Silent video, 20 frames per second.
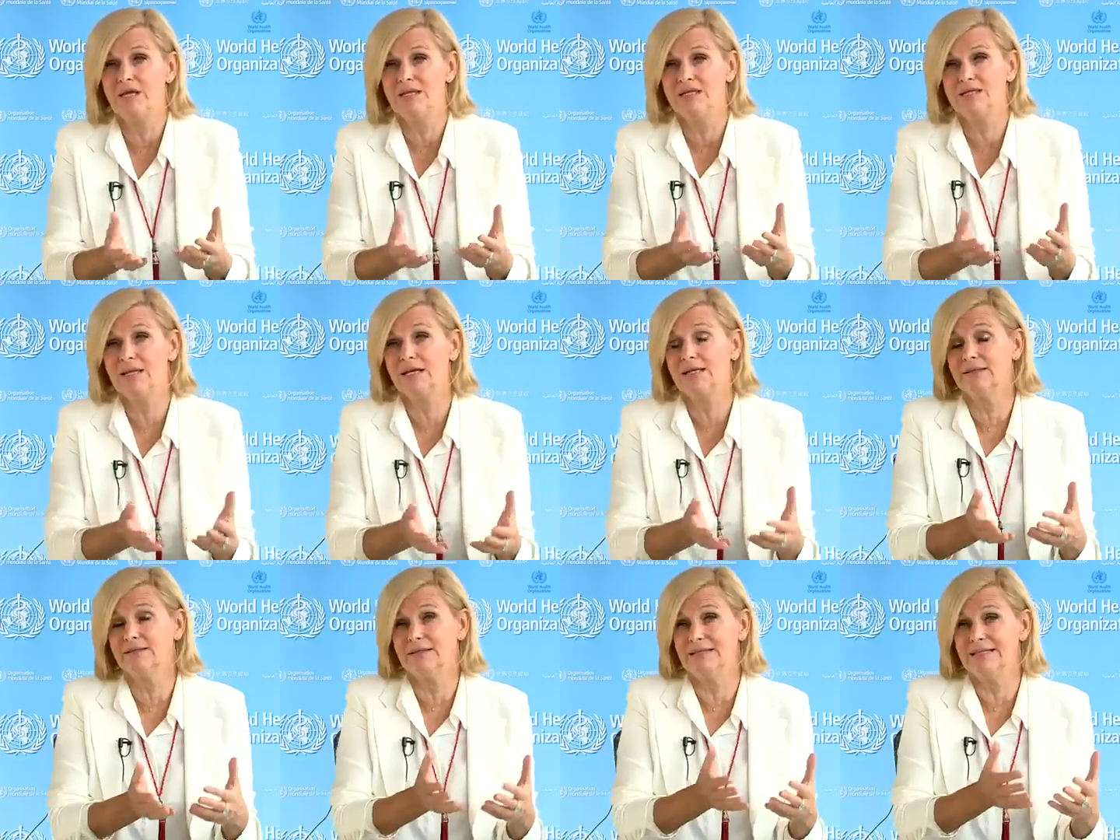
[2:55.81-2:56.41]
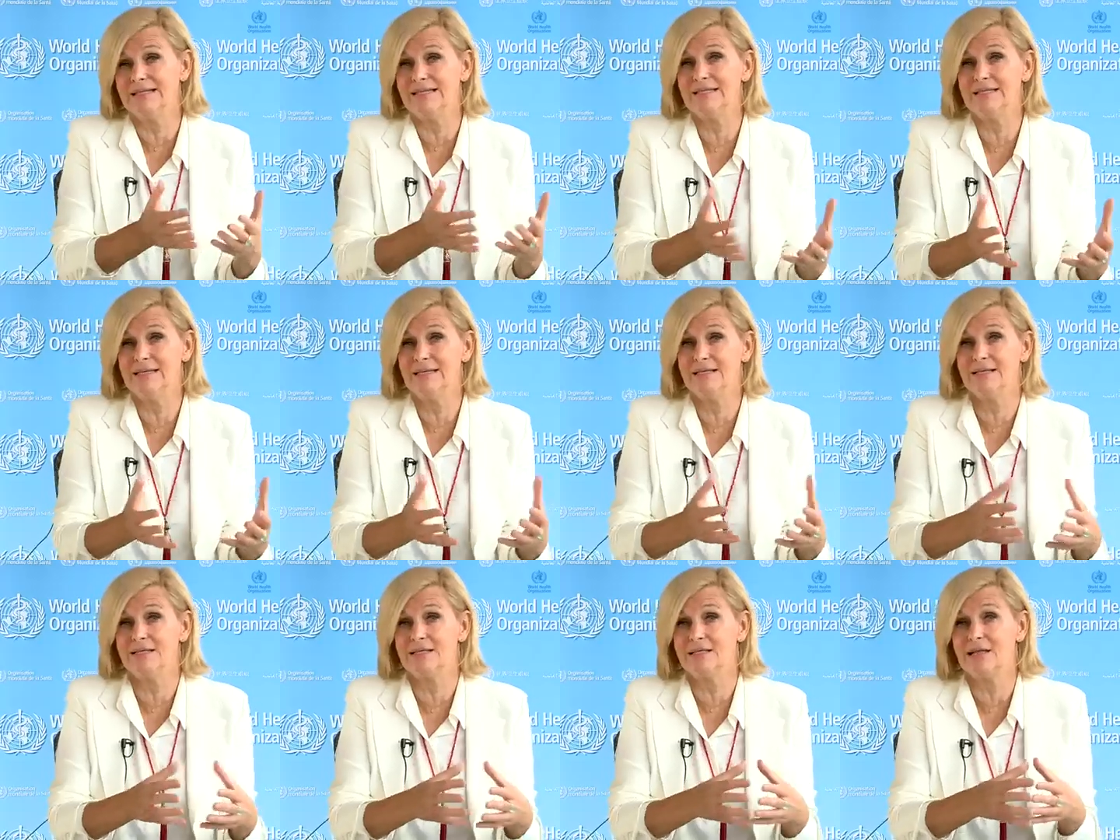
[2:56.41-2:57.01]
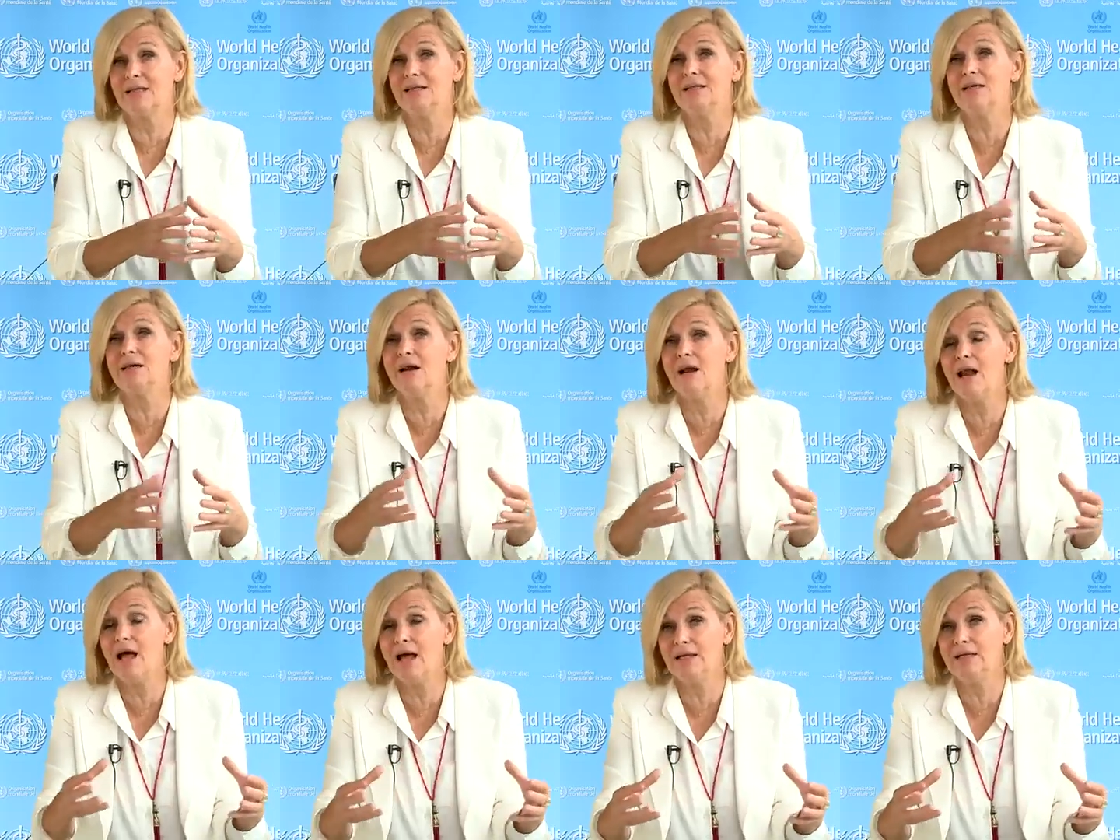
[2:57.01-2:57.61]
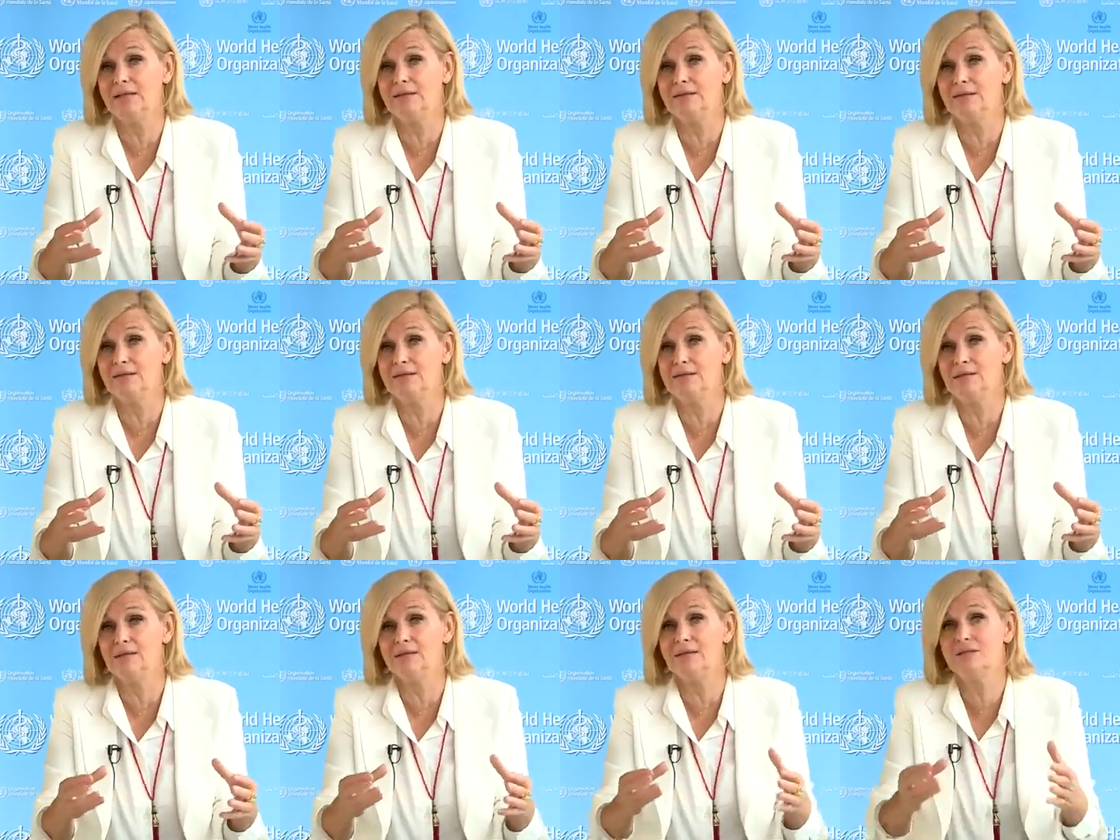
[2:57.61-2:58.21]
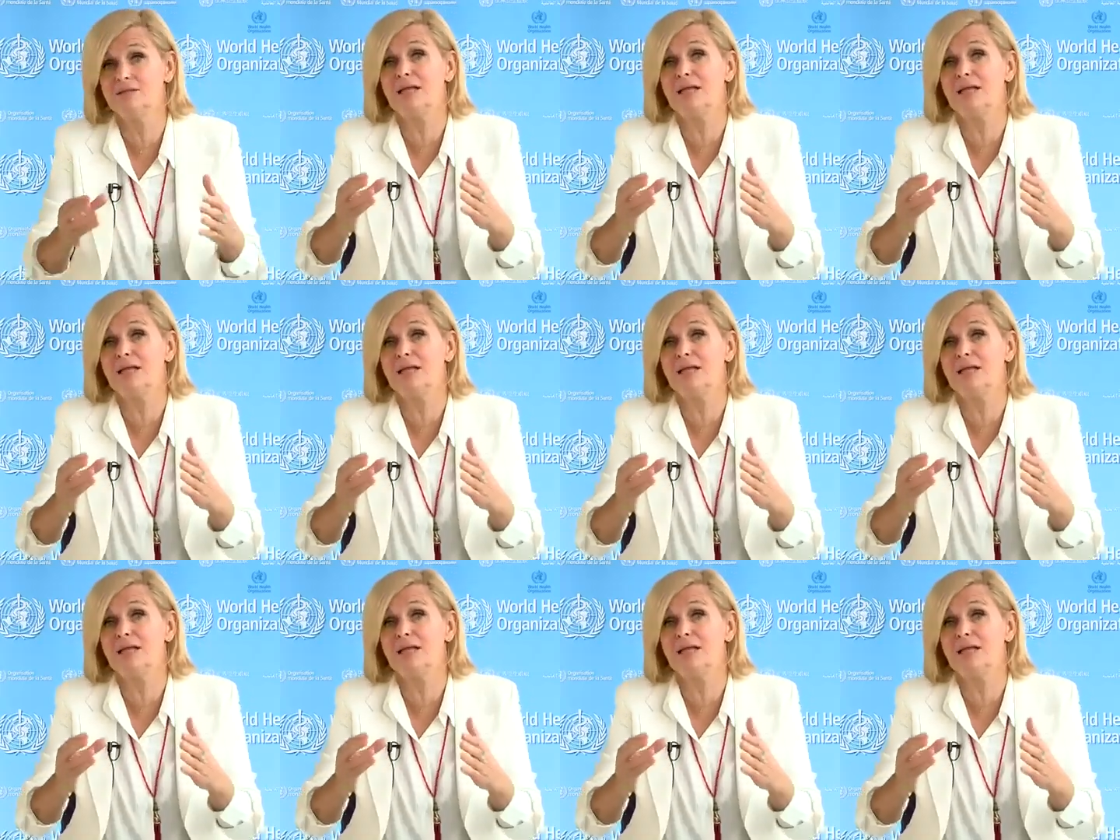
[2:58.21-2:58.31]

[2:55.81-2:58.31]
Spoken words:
certain diseases, underlying diseases,